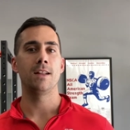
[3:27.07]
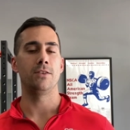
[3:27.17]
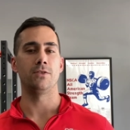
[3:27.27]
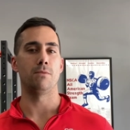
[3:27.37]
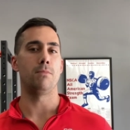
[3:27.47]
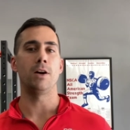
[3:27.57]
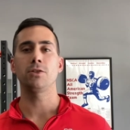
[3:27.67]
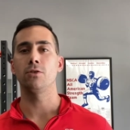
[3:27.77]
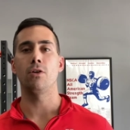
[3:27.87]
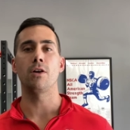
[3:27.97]
there's a
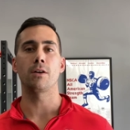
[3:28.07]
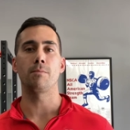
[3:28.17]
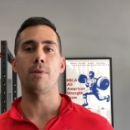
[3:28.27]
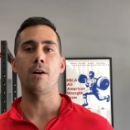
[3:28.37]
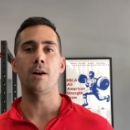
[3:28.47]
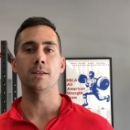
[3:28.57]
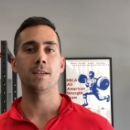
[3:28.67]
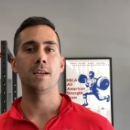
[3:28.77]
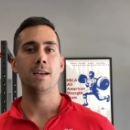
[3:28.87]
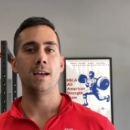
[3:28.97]
much longer pause.
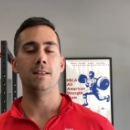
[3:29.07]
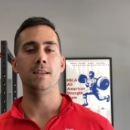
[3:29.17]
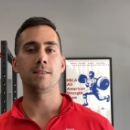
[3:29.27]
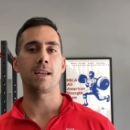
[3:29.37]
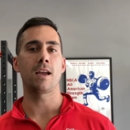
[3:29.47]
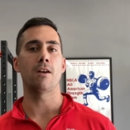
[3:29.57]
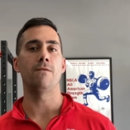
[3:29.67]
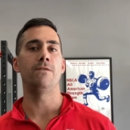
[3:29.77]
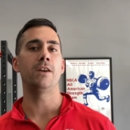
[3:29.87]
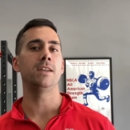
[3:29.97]
And these again are
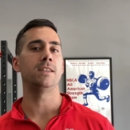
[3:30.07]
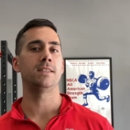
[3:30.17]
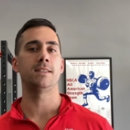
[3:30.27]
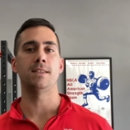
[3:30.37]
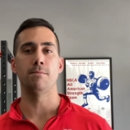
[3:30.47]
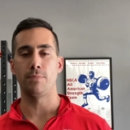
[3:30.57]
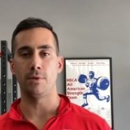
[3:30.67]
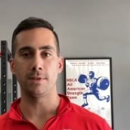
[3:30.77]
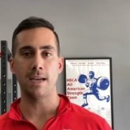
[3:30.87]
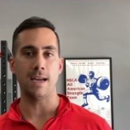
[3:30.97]
very
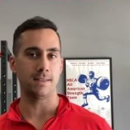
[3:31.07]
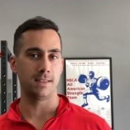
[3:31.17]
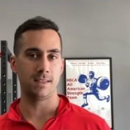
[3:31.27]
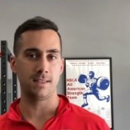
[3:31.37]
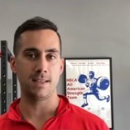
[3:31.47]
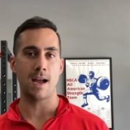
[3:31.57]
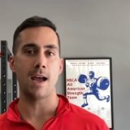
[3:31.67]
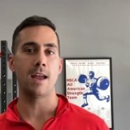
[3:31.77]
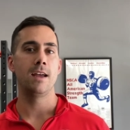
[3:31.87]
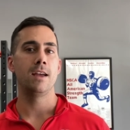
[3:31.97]
simple tasks. This is
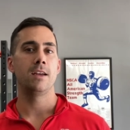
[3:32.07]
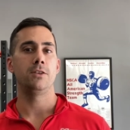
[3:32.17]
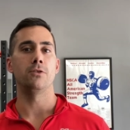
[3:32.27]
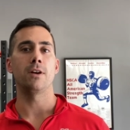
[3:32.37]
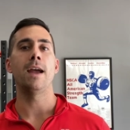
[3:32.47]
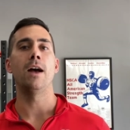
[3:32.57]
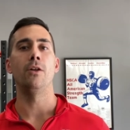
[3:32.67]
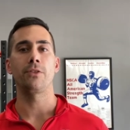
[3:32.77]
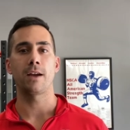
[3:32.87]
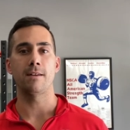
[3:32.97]
not your
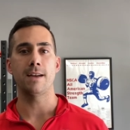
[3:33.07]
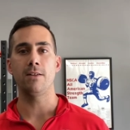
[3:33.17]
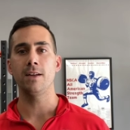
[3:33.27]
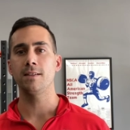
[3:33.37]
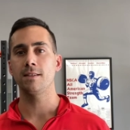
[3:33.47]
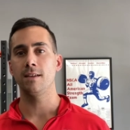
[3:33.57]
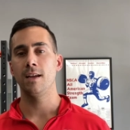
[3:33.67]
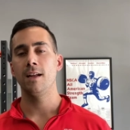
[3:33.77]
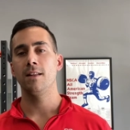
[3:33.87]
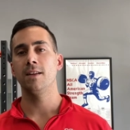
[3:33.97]
healthcare. Now let's
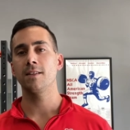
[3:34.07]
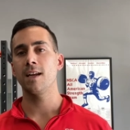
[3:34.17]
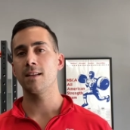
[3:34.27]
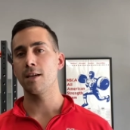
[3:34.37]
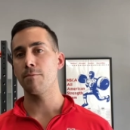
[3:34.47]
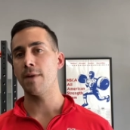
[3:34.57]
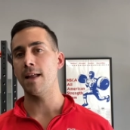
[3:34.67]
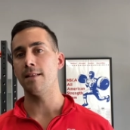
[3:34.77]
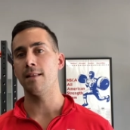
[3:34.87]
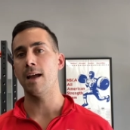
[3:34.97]
let's kind of think
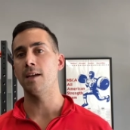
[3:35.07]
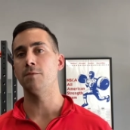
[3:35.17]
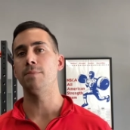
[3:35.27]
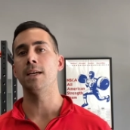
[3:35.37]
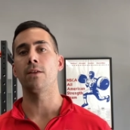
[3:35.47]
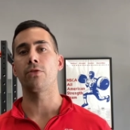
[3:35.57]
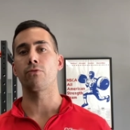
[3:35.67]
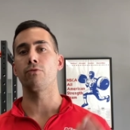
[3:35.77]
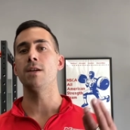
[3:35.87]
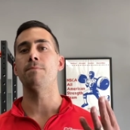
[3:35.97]
about that as being
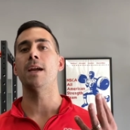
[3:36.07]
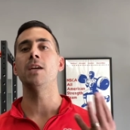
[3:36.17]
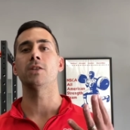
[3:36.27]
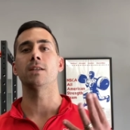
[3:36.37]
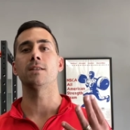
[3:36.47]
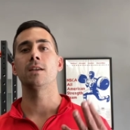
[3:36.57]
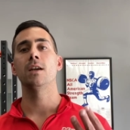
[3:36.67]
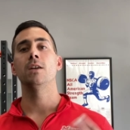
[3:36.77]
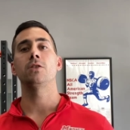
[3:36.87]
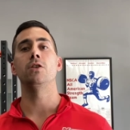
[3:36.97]
three patients.
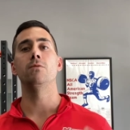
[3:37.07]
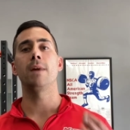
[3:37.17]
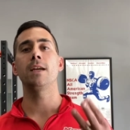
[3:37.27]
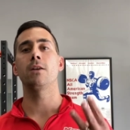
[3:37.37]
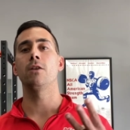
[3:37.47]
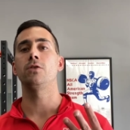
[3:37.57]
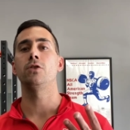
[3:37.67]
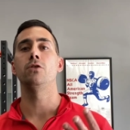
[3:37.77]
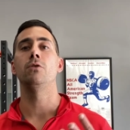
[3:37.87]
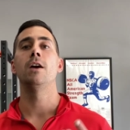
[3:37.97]
So you might go
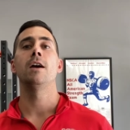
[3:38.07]
to